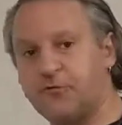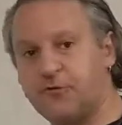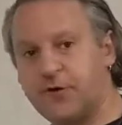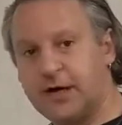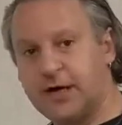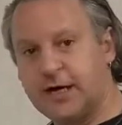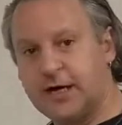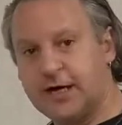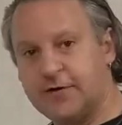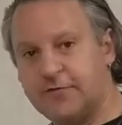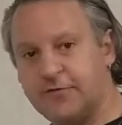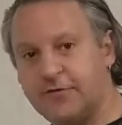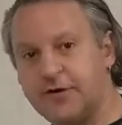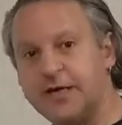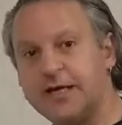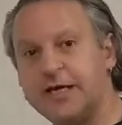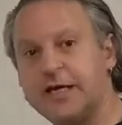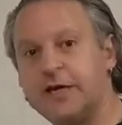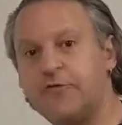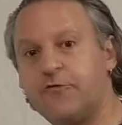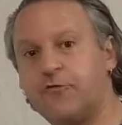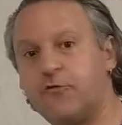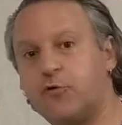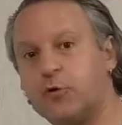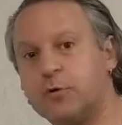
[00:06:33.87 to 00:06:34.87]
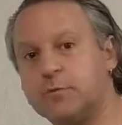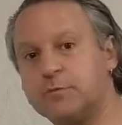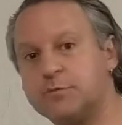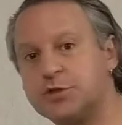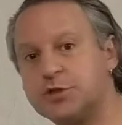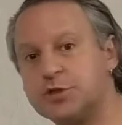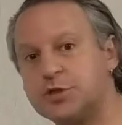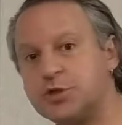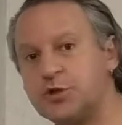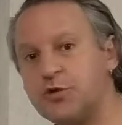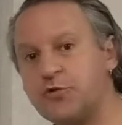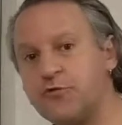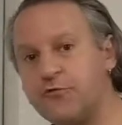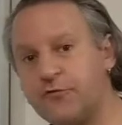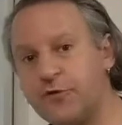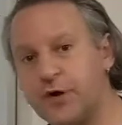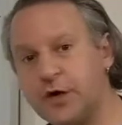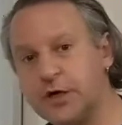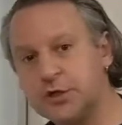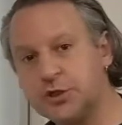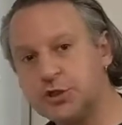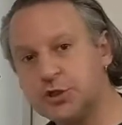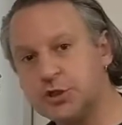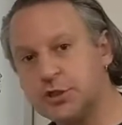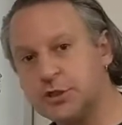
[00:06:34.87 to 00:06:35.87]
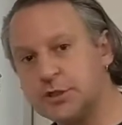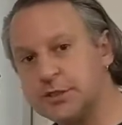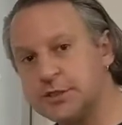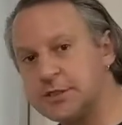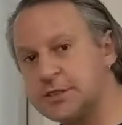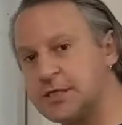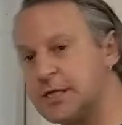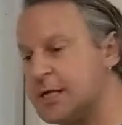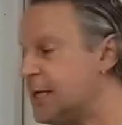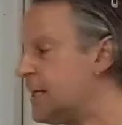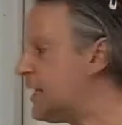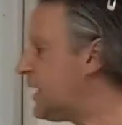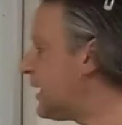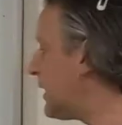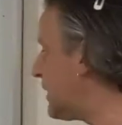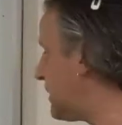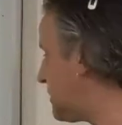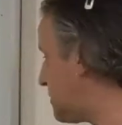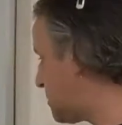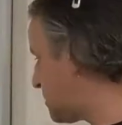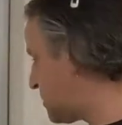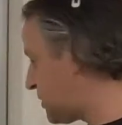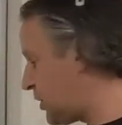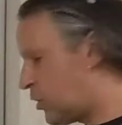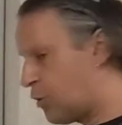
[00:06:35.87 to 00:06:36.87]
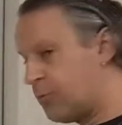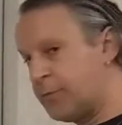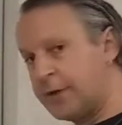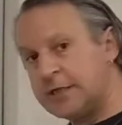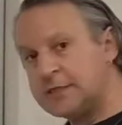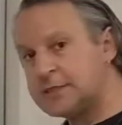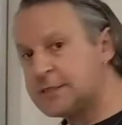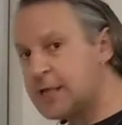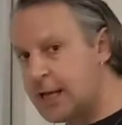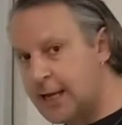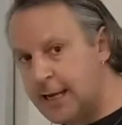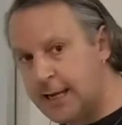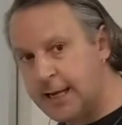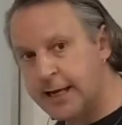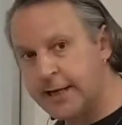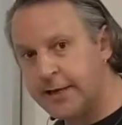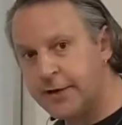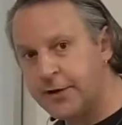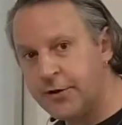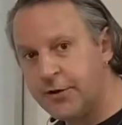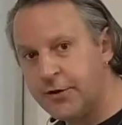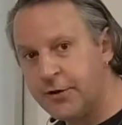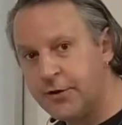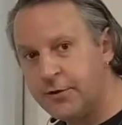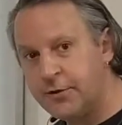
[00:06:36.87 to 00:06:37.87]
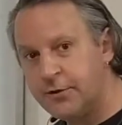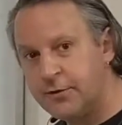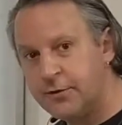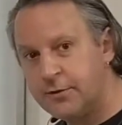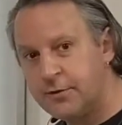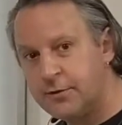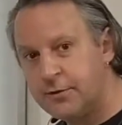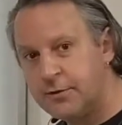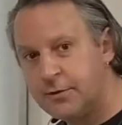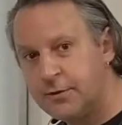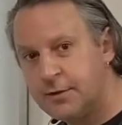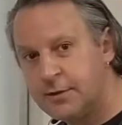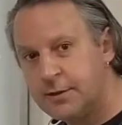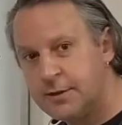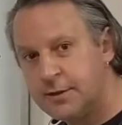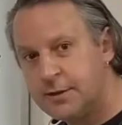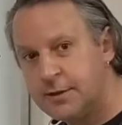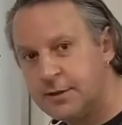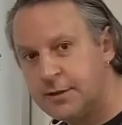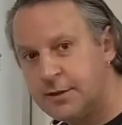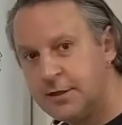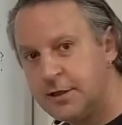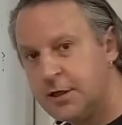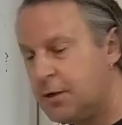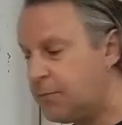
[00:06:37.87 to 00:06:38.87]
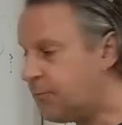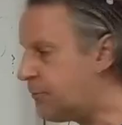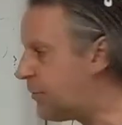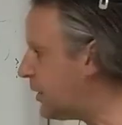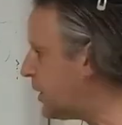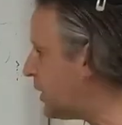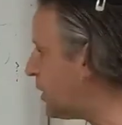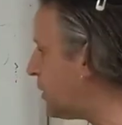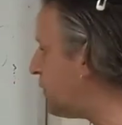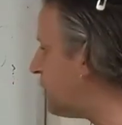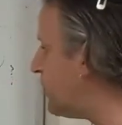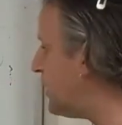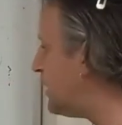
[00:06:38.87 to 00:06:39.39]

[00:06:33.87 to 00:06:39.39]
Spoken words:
vav. It forms two functions. It still means and, but in